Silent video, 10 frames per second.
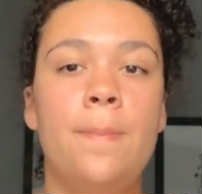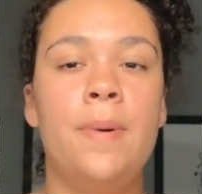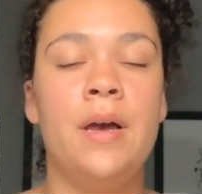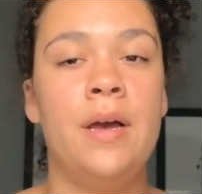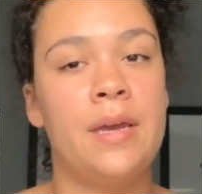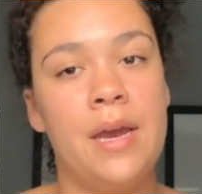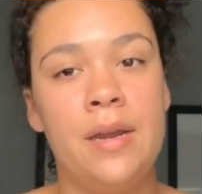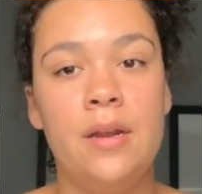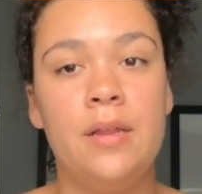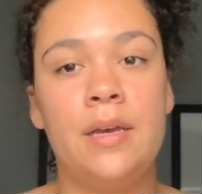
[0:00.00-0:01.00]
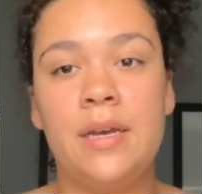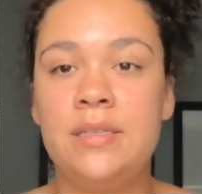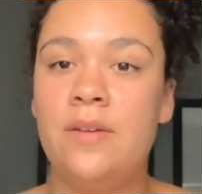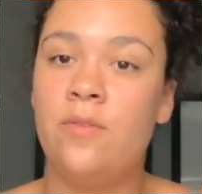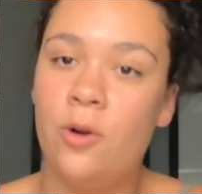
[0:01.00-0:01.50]
But again, like I
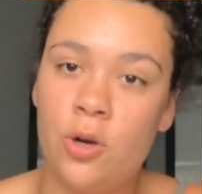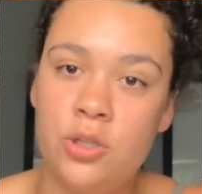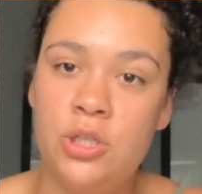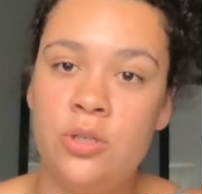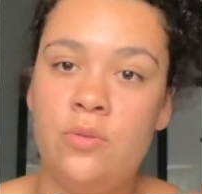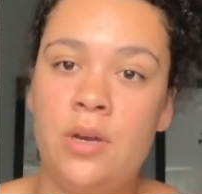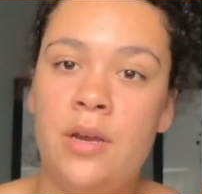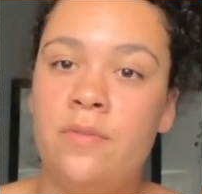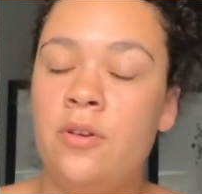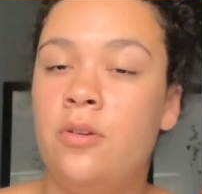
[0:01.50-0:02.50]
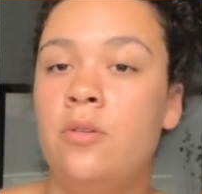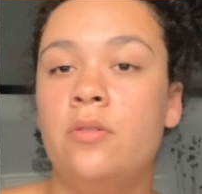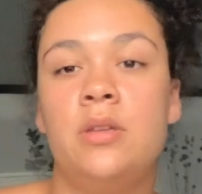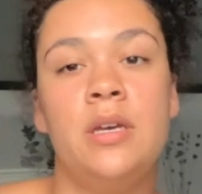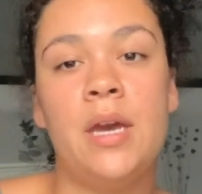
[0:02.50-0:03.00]
said, for Orgo 2, if you
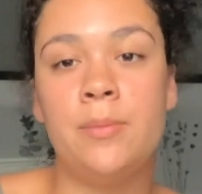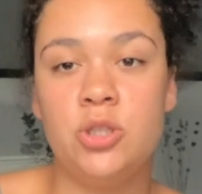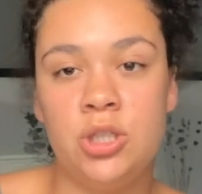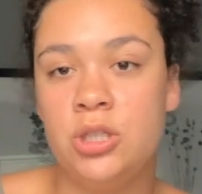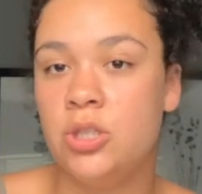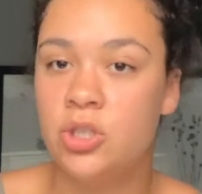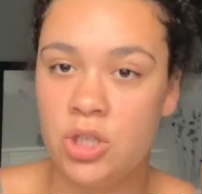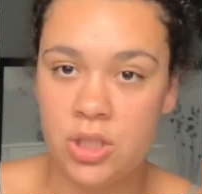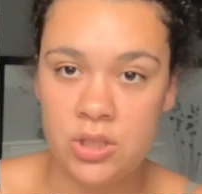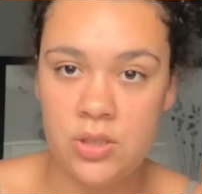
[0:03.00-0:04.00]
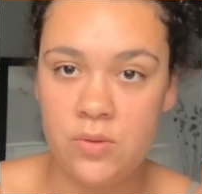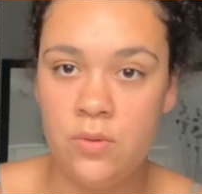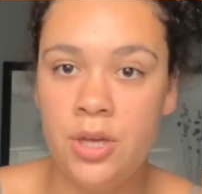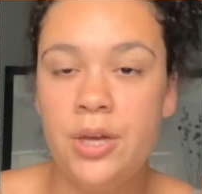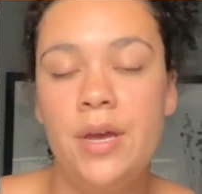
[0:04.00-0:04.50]
don't think chemistry is your strong
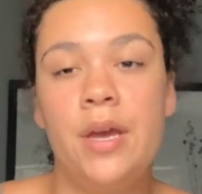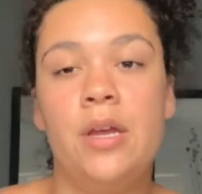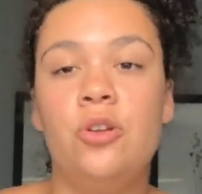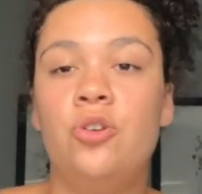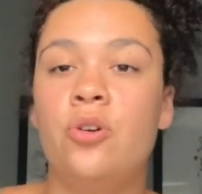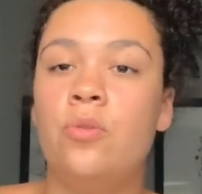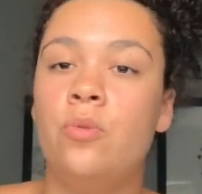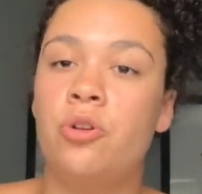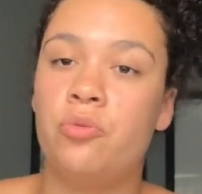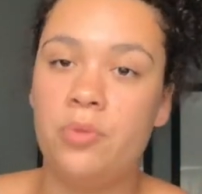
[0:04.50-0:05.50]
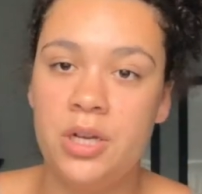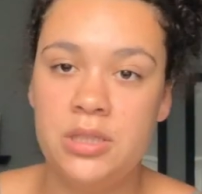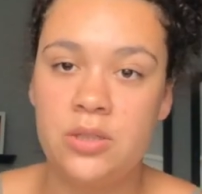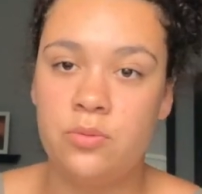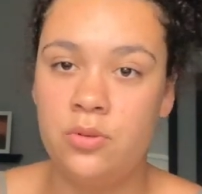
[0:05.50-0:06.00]
suit and you don't want to
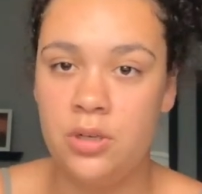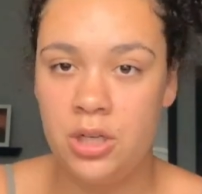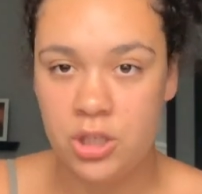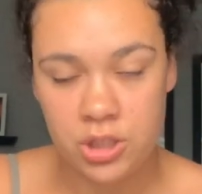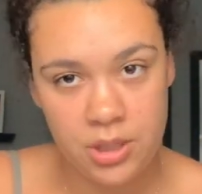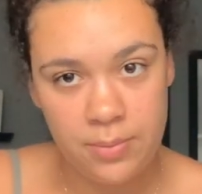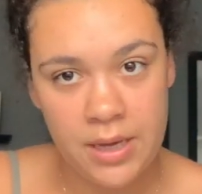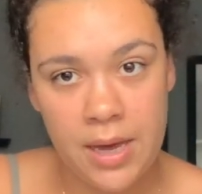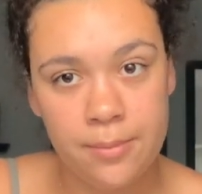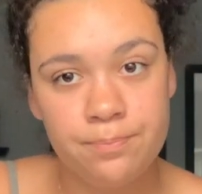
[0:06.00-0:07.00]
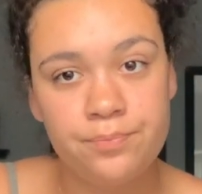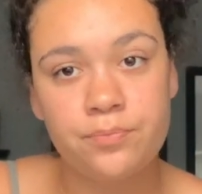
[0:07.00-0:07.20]
risk ruining your GPA